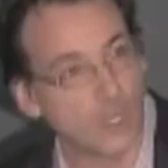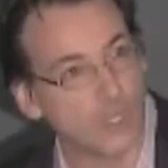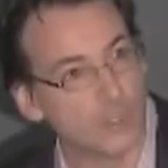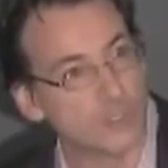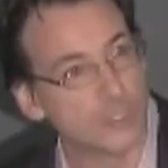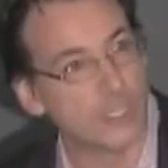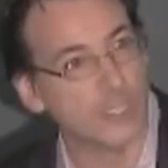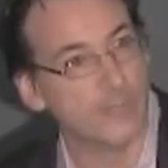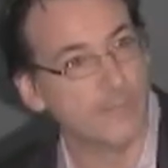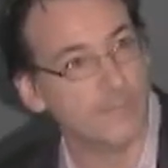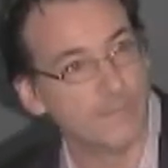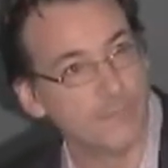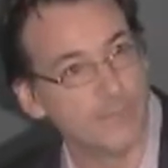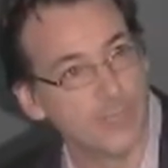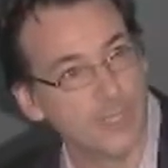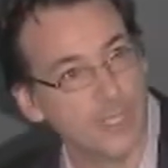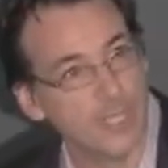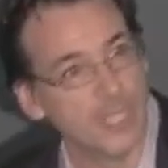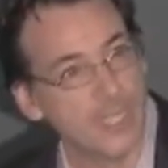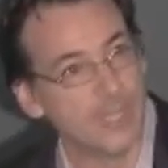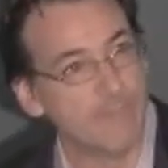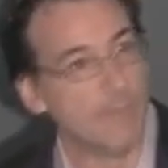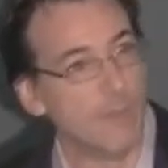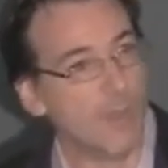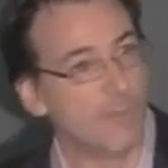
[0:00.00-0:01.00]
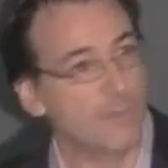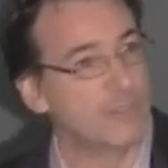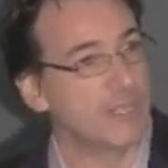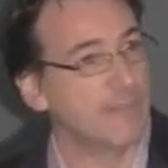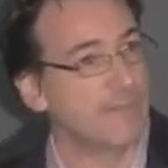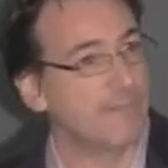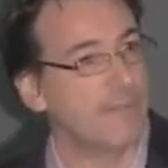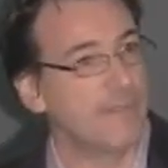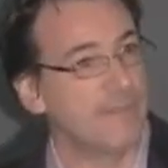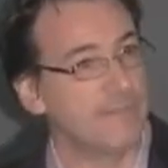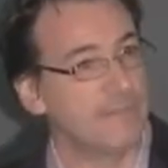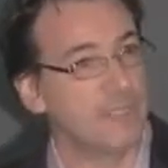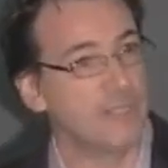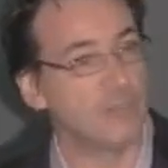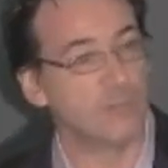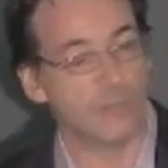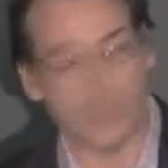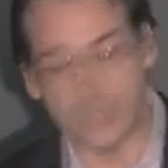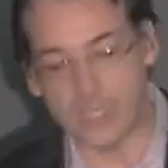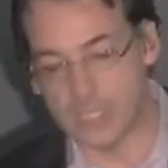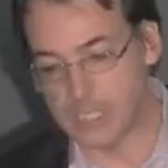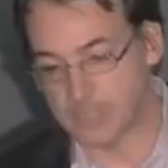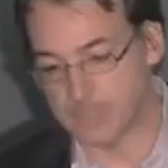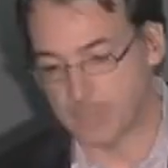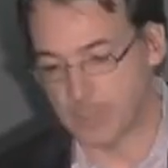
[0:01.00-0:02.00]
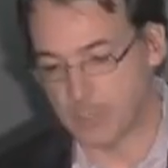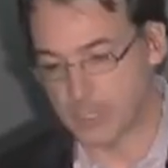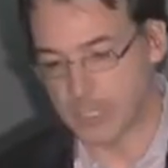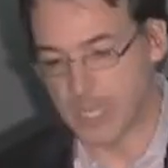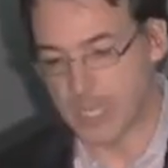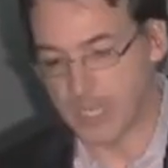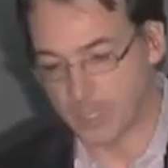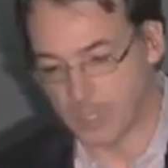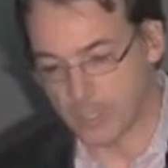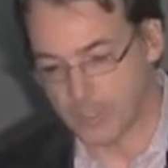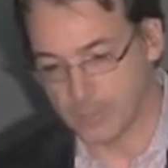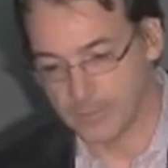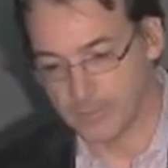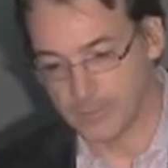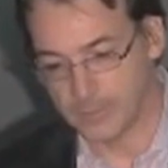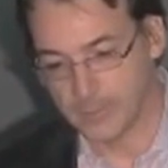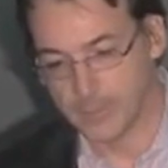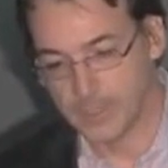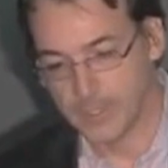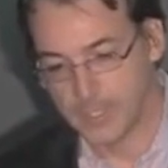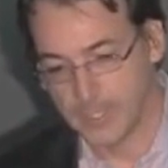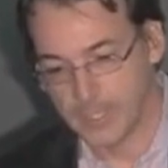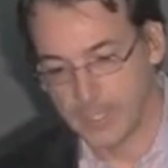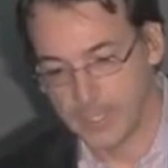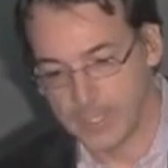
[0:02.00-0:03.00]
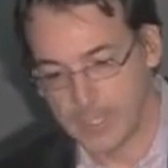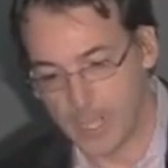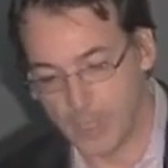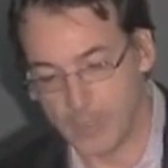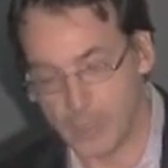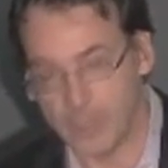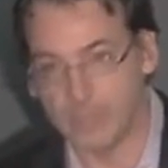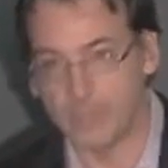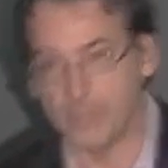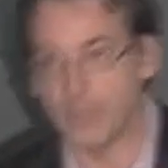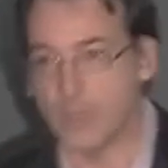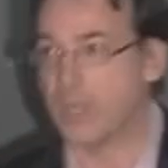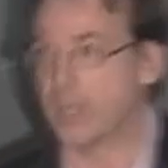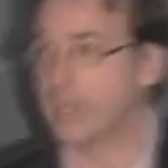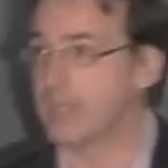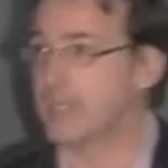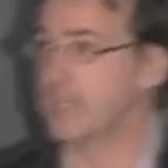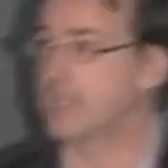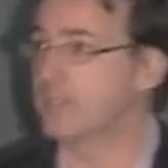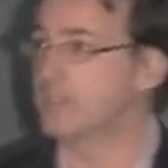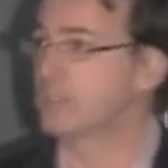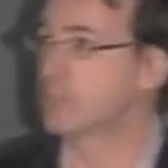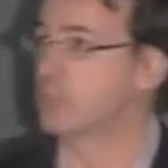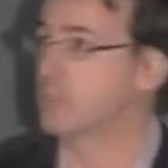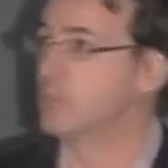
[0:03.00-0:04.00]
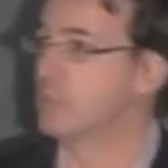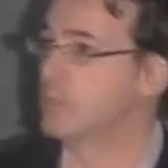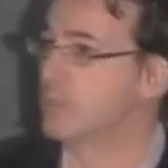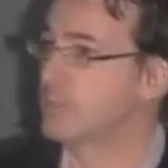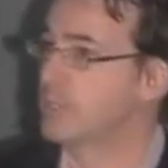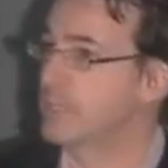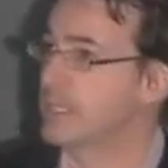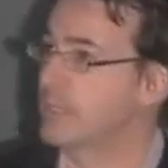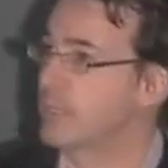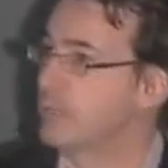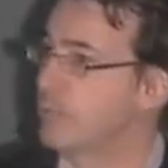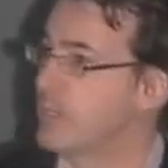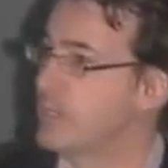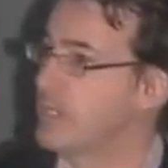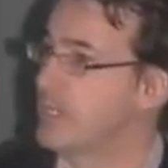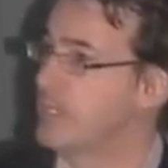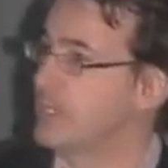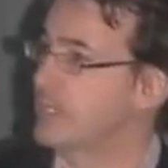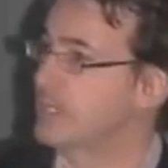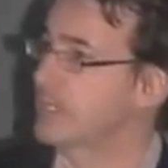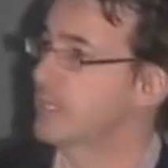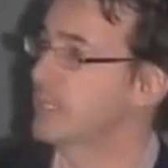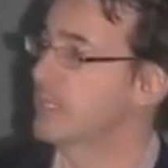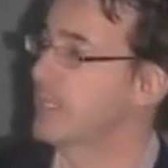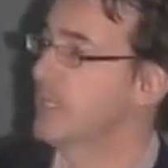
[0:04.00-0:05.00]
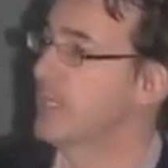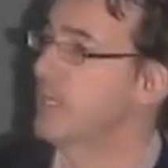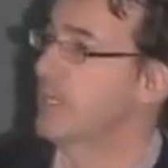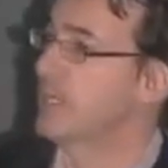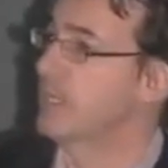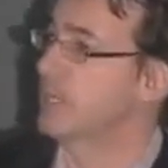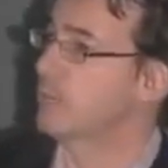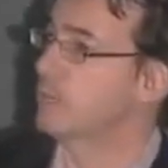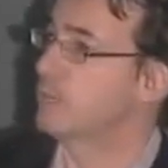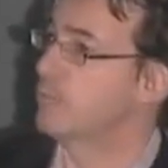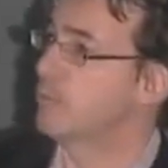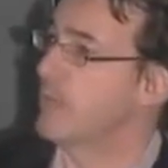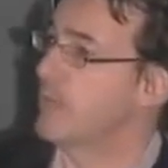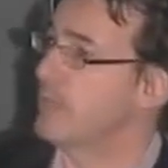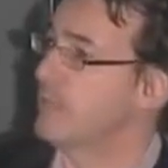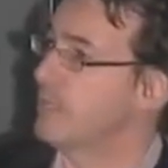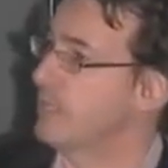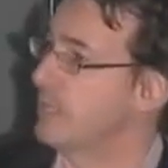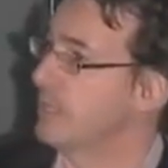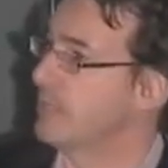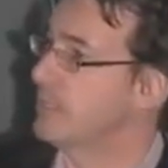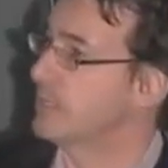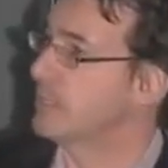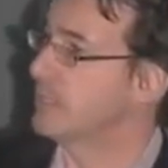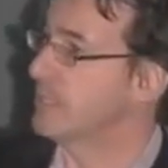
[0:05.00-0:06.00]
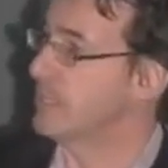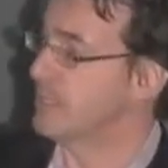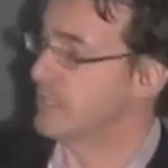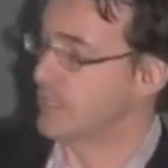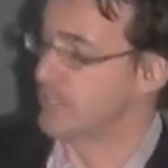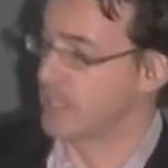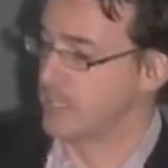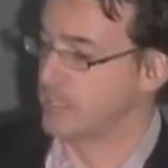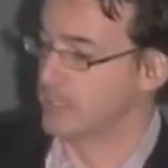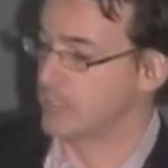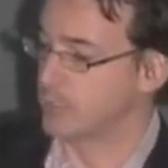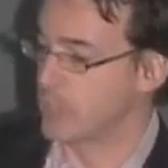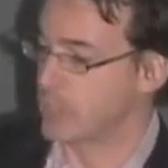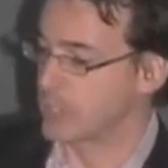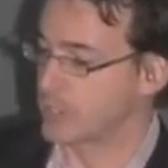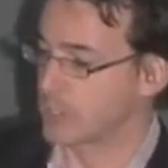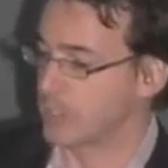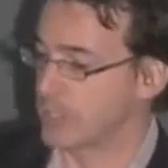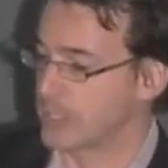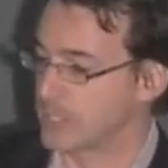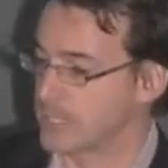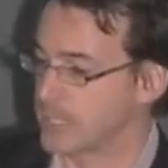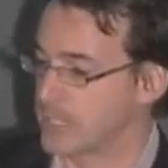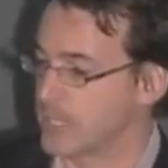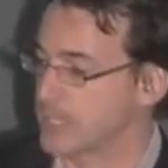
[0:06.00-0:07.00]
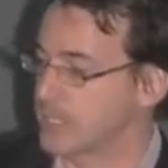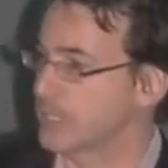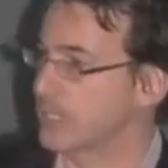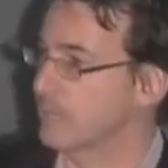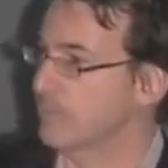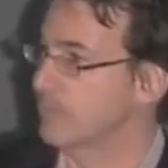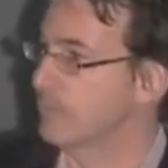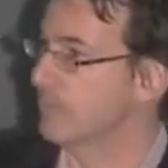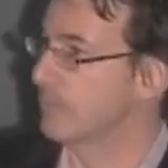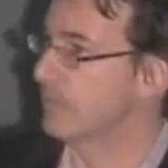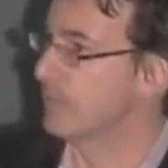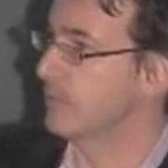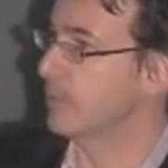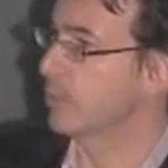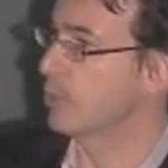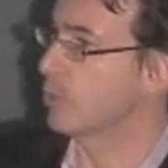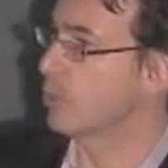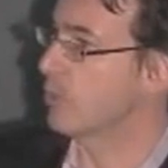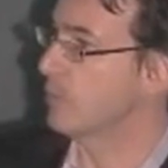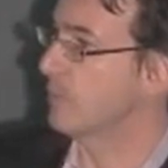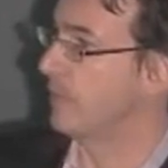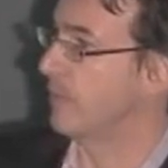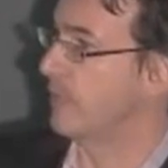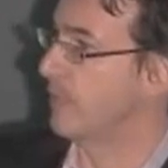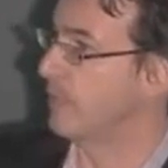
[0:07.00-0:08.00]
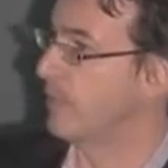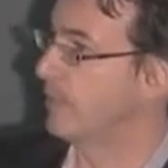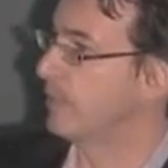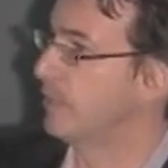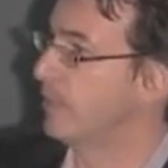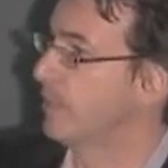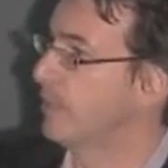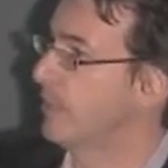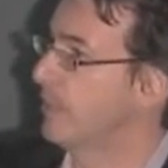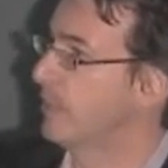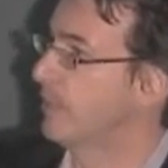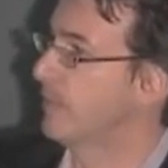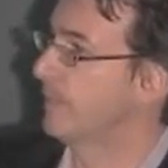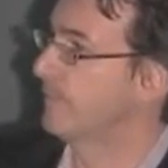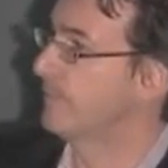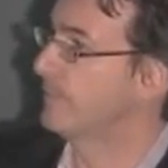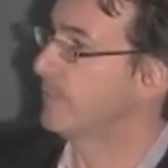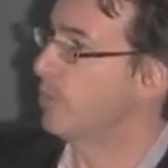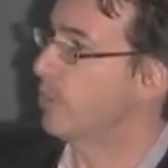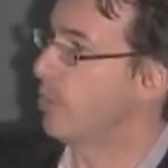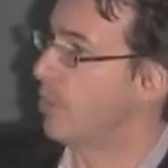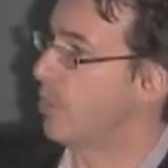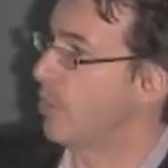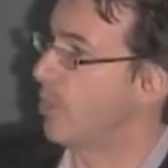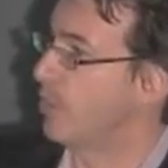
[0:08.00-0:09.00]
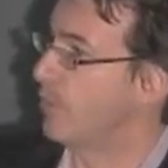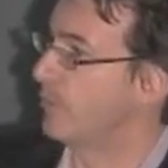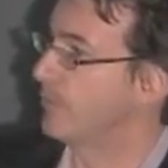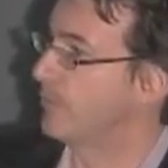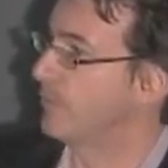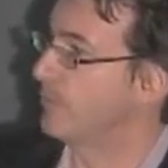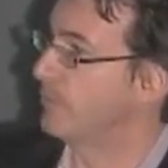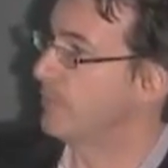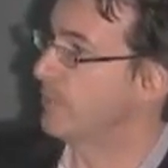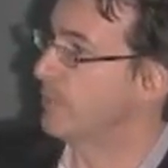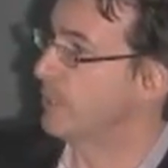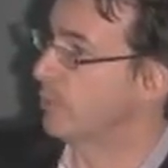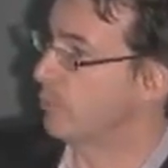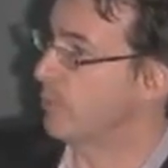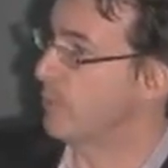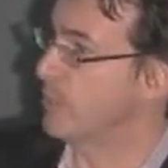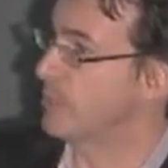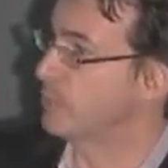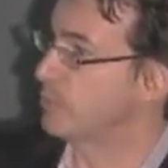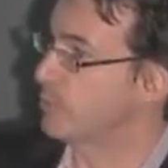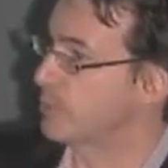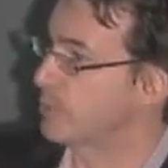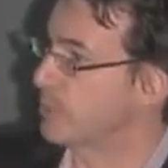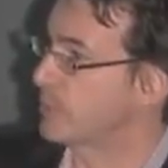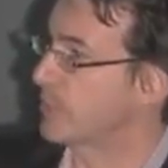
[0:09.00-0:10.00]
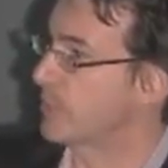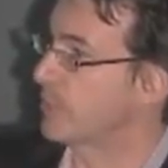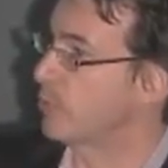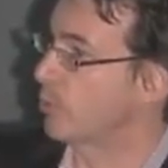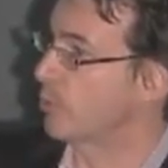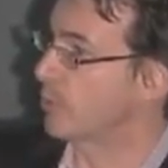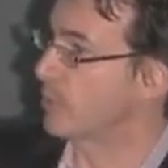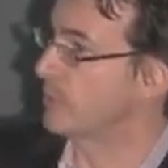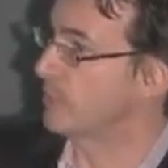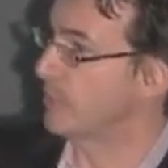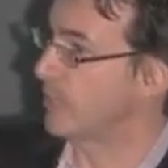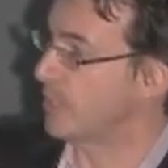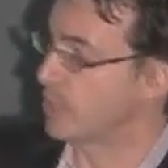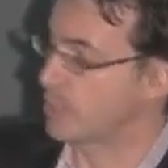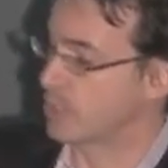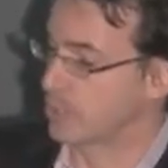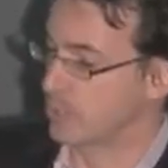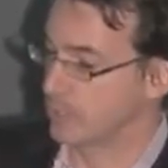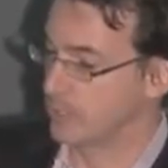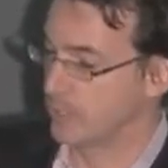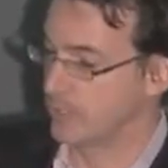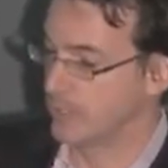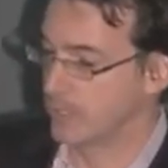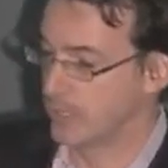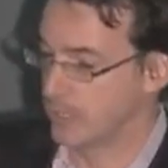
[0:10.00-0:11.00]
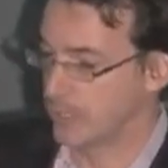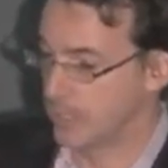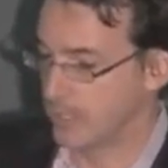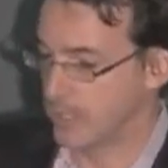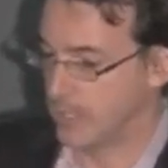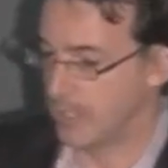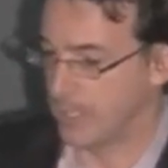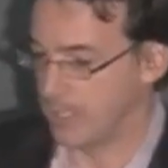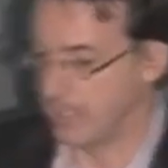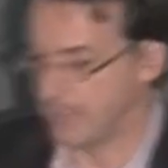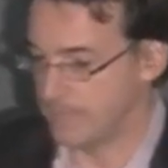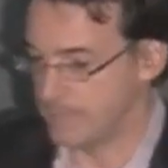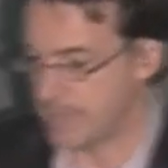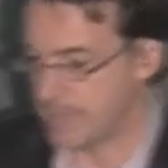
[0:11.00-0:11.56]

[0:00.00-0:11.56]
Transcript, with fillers: technology. It moves at 15 radians per second. Now, if you are into degrees, radians is the international system equivalent of degrees, which is an orientation